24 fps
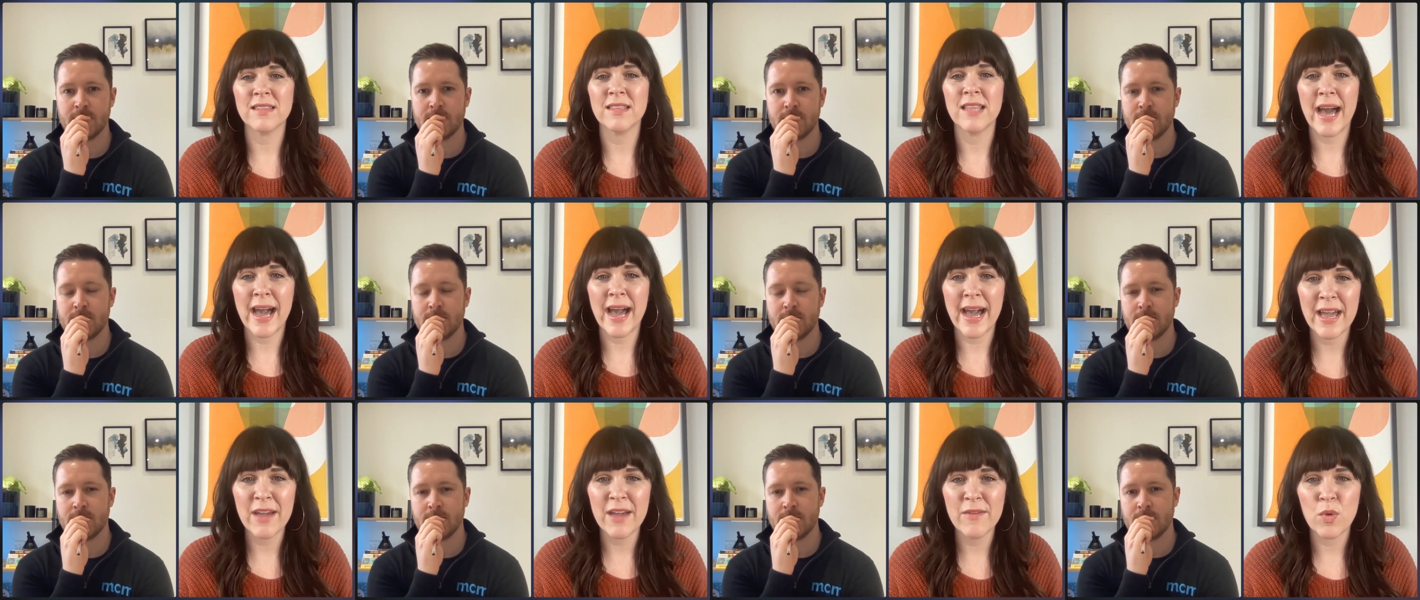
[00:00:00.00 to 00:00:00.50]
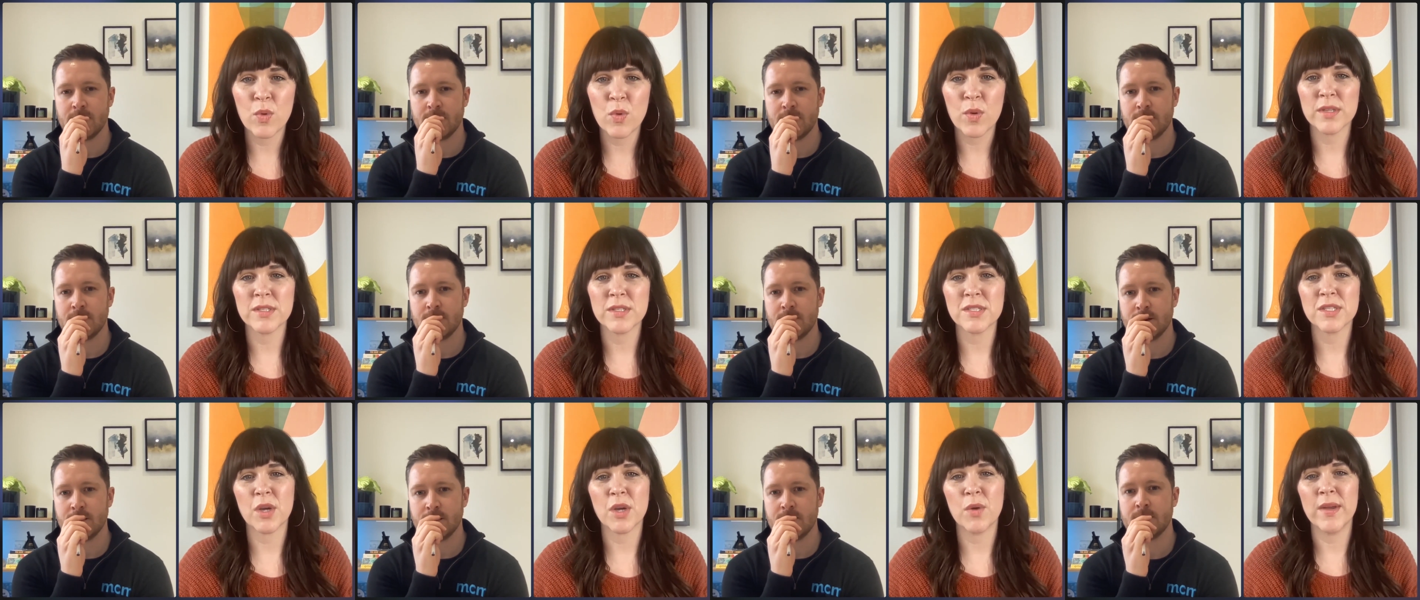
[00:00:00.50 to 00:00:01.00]
Speaker 1: live or
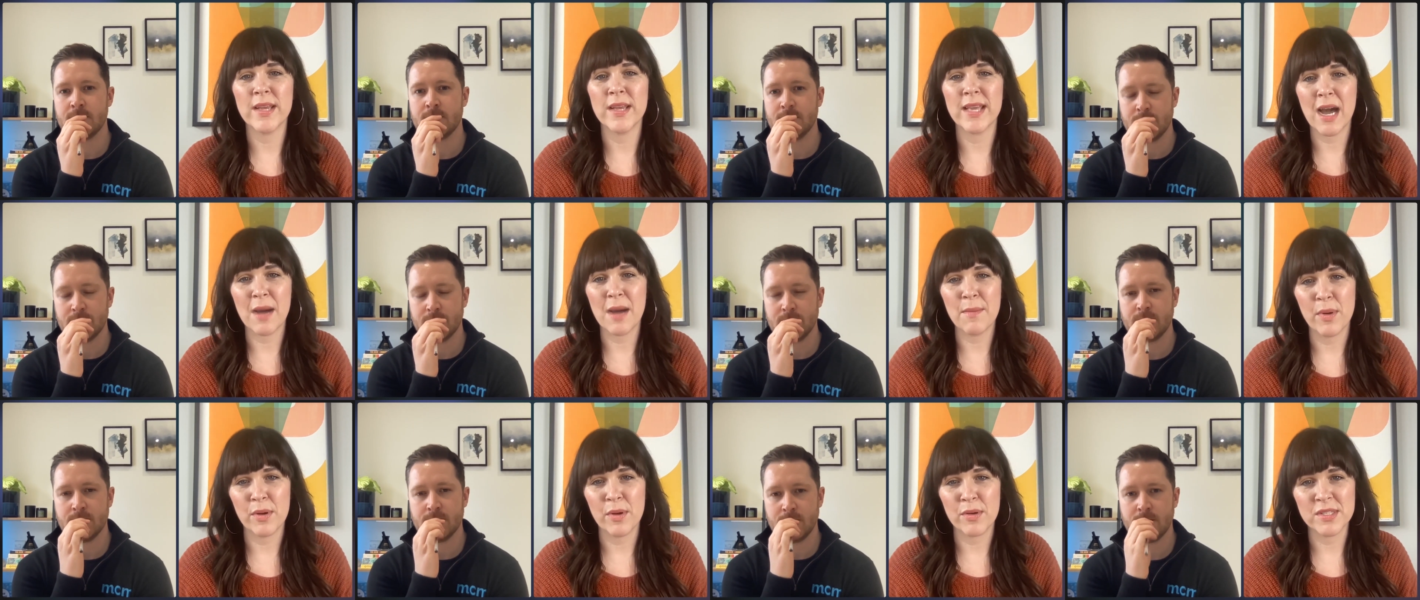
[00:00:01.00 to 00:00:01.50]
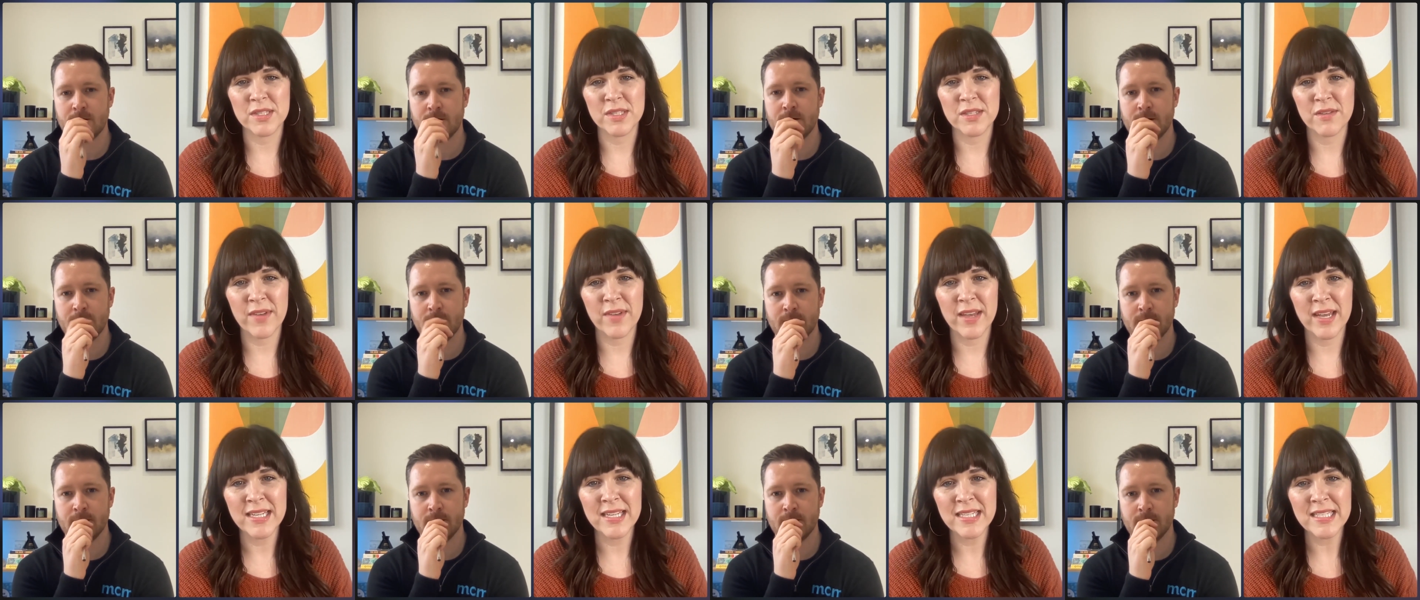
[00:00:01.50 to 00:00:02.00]
it's going out post
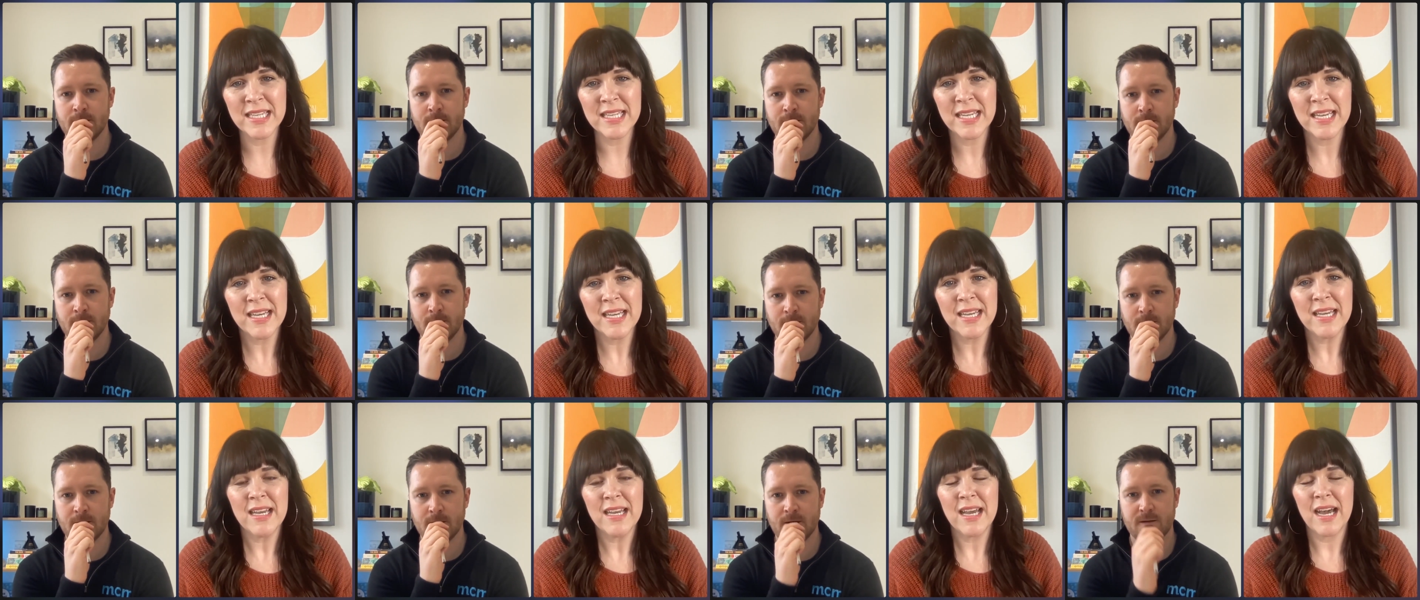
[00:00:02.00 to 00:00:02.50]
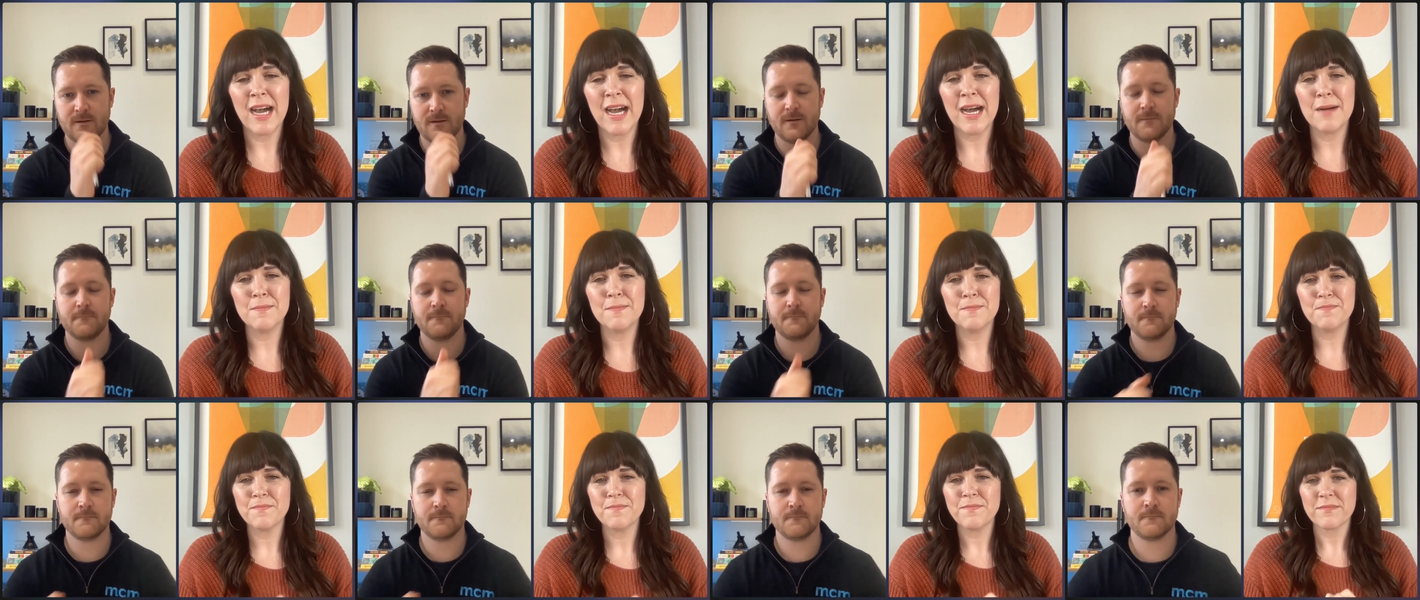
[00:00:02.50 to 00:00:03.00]
event.
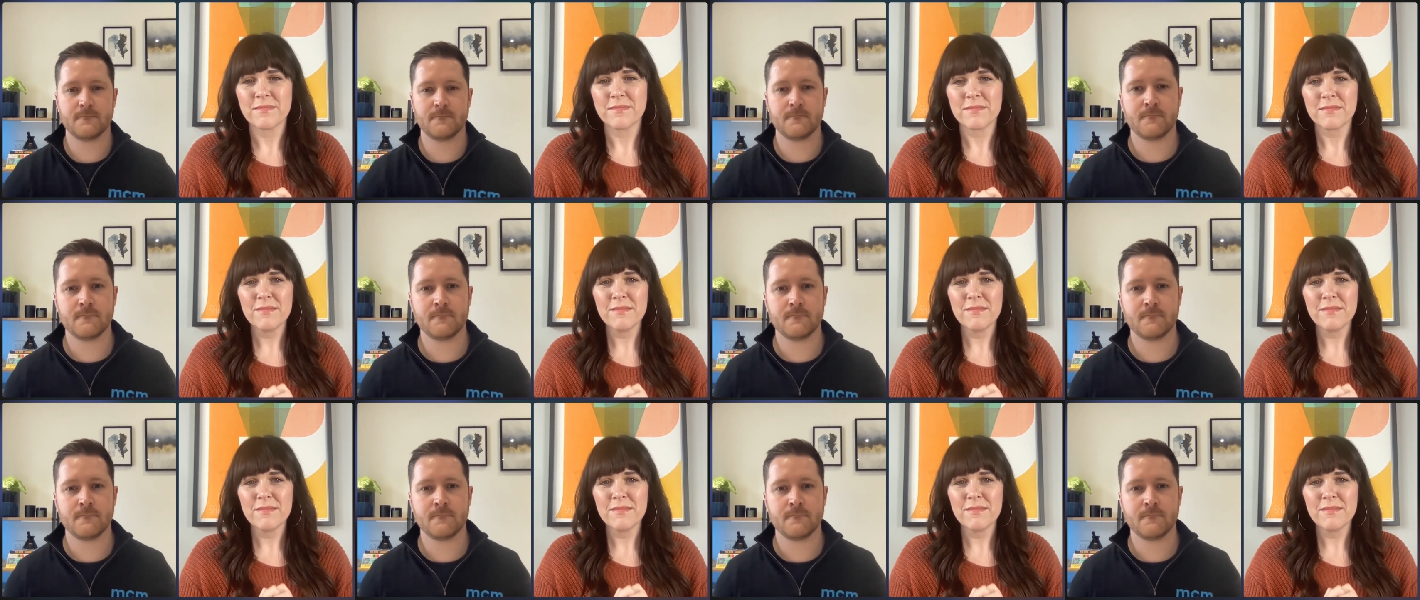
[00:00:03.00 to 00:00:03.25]
Um,